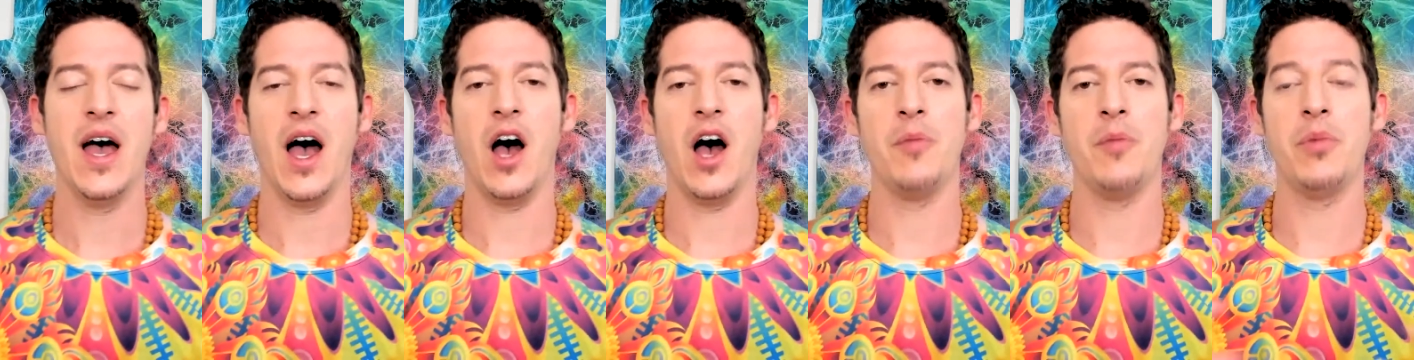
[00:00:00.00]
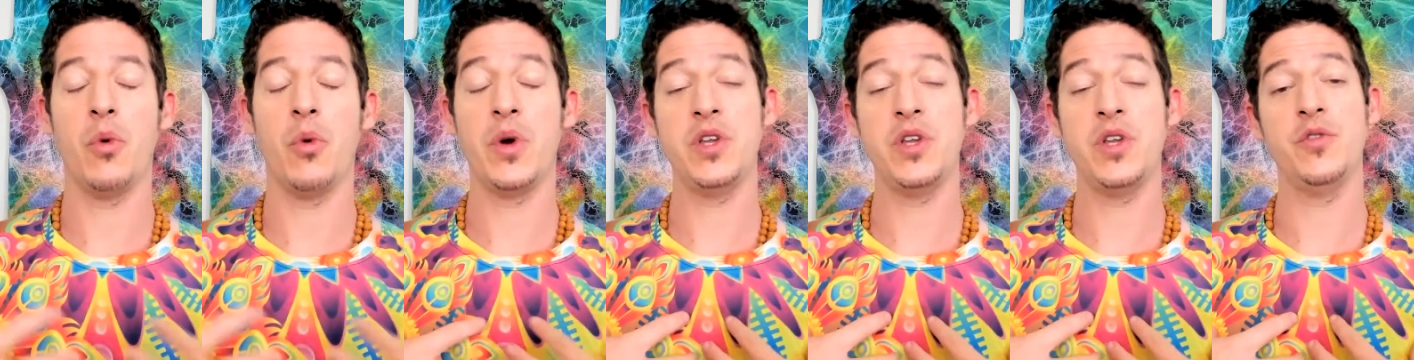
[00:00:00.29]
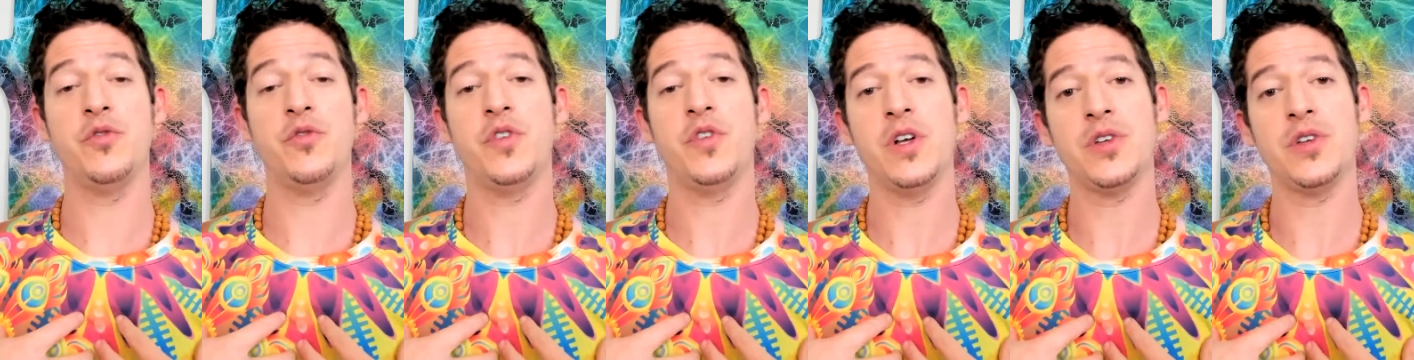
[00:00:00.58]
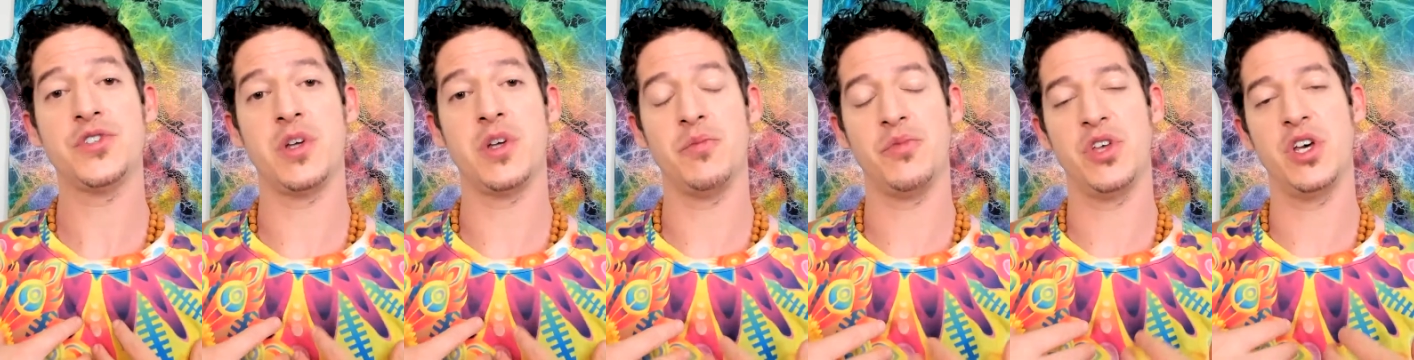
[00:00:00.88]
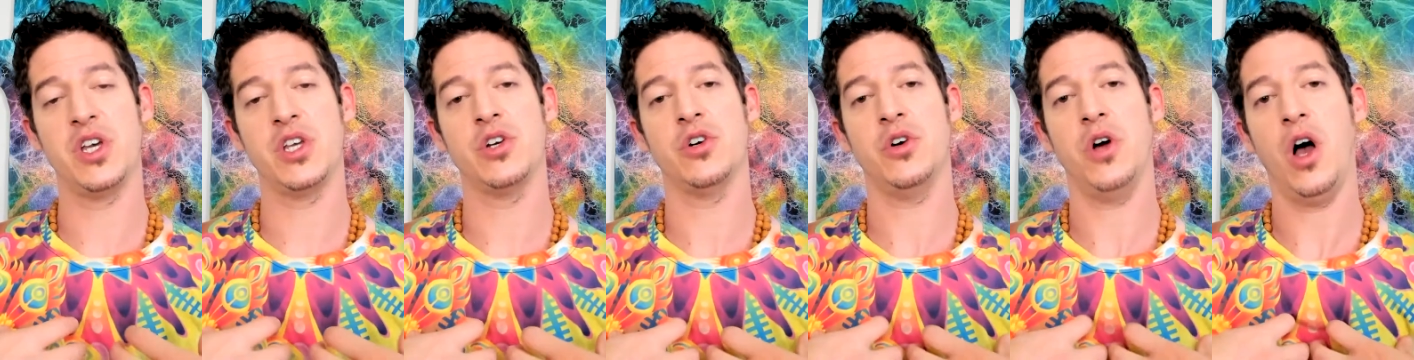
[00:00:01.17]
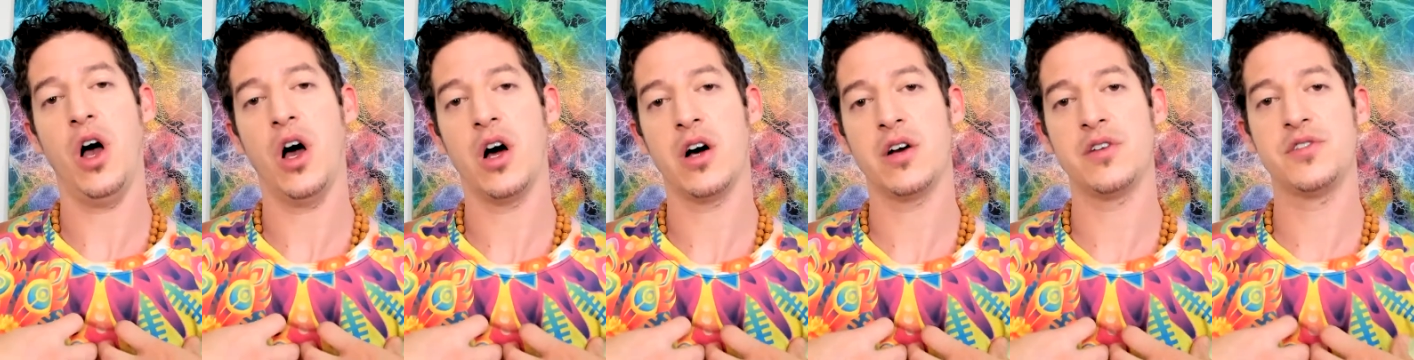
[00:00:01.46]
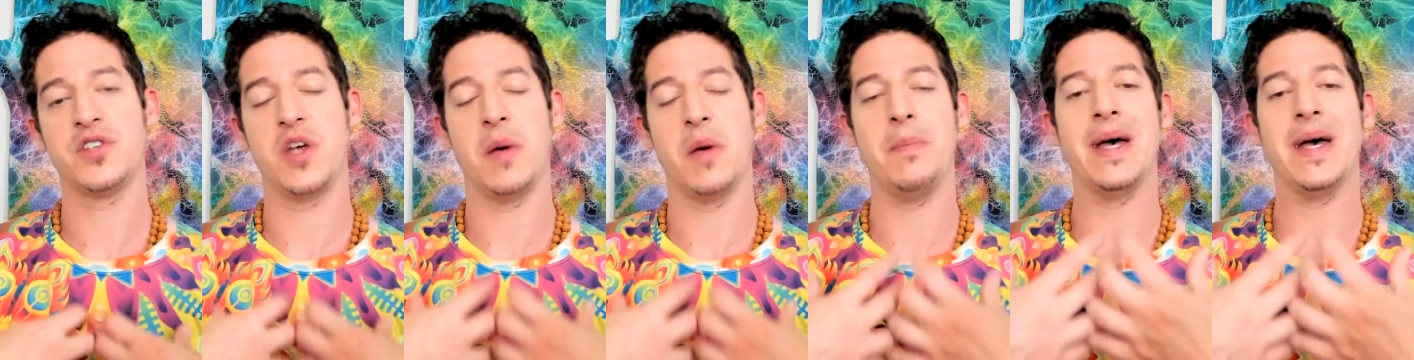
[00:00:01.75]
But when you feel something, your
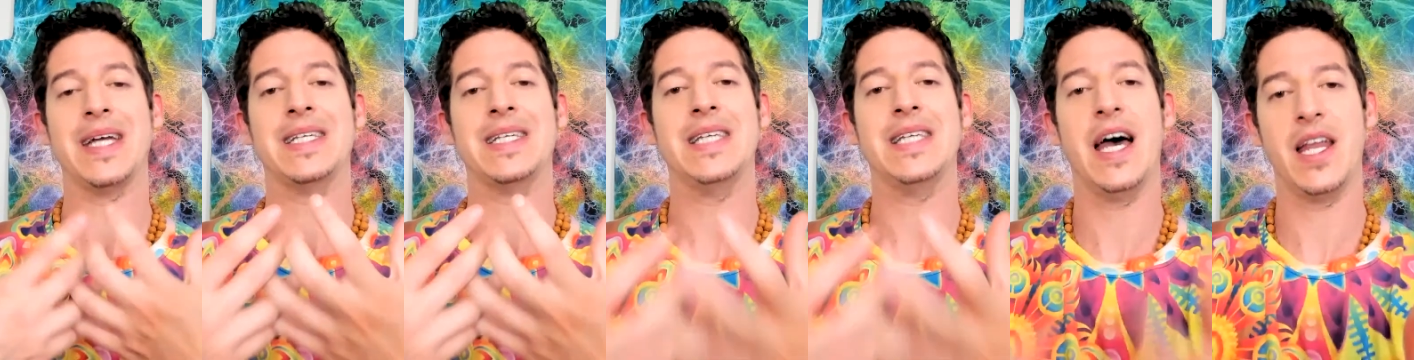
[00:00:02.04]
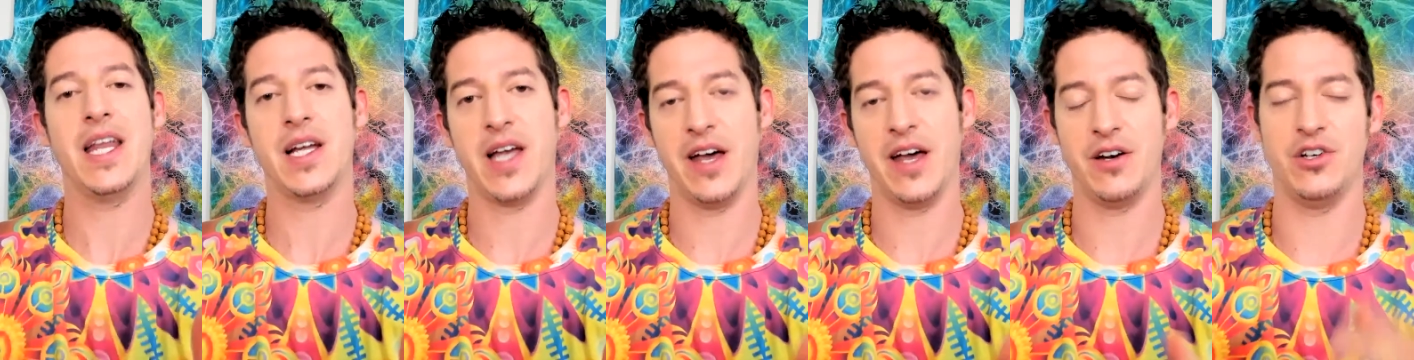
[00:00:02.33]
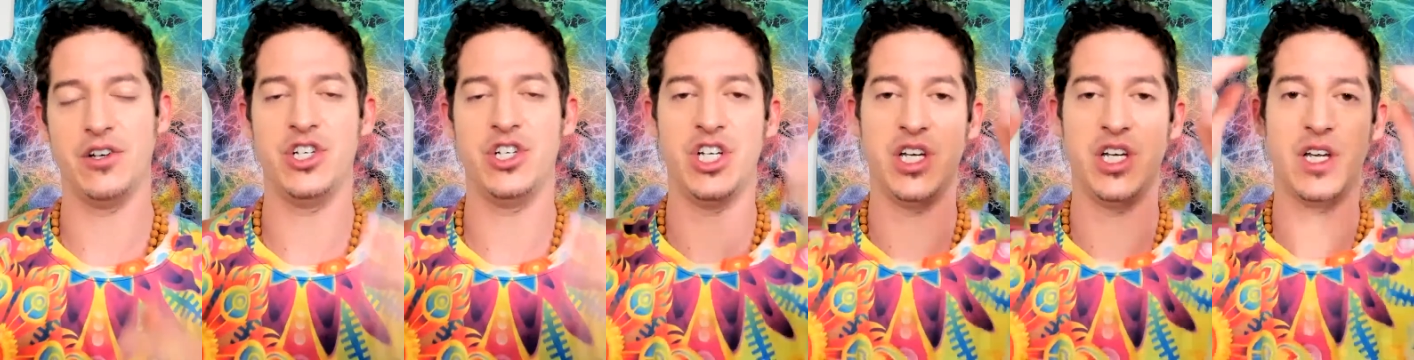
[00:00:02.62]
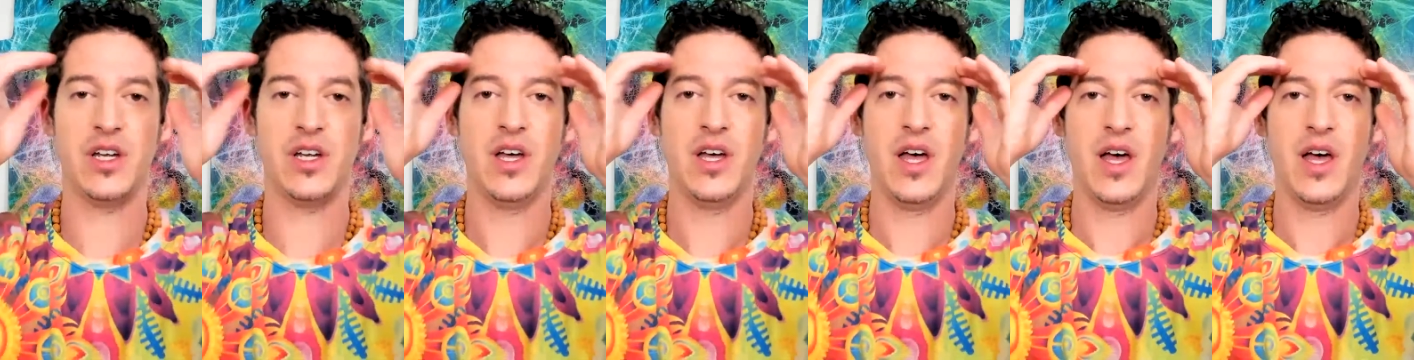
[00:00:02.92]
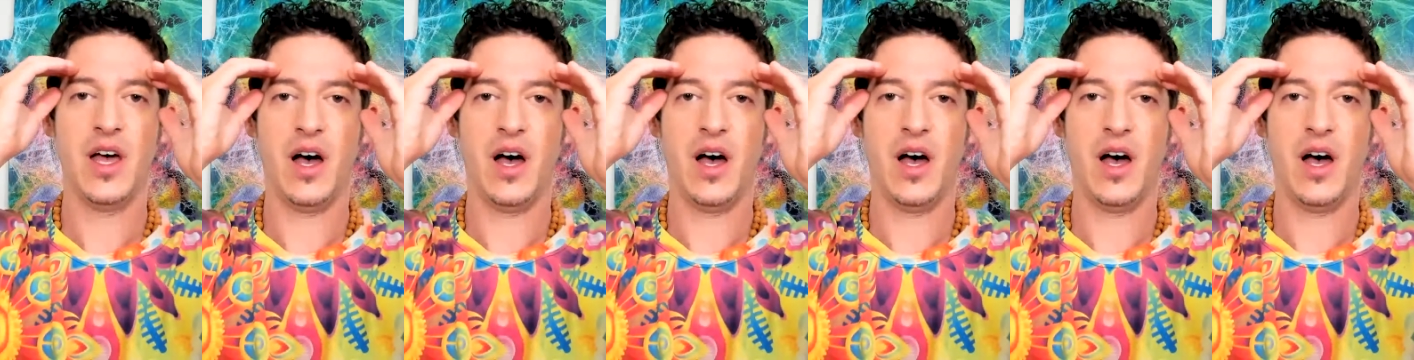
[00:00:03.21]
heart's magnetic energy